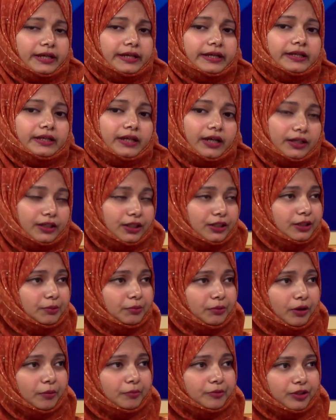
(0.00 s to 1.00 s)
In
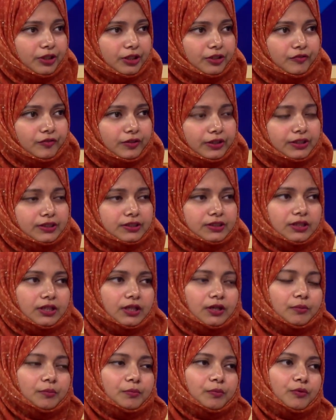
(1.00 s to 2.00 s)
underdeveloped countries,
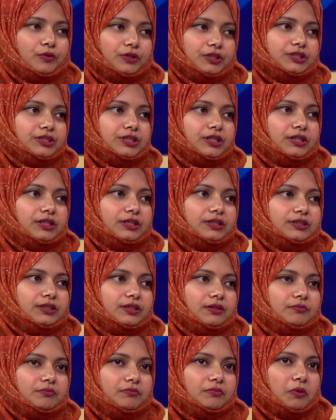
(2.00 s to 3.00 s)

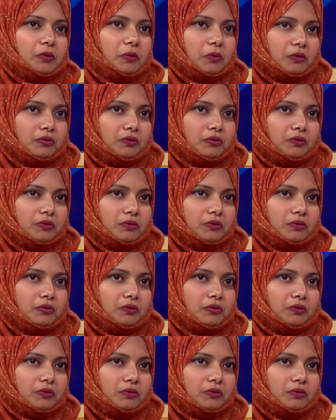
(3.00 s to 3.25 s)
protectionism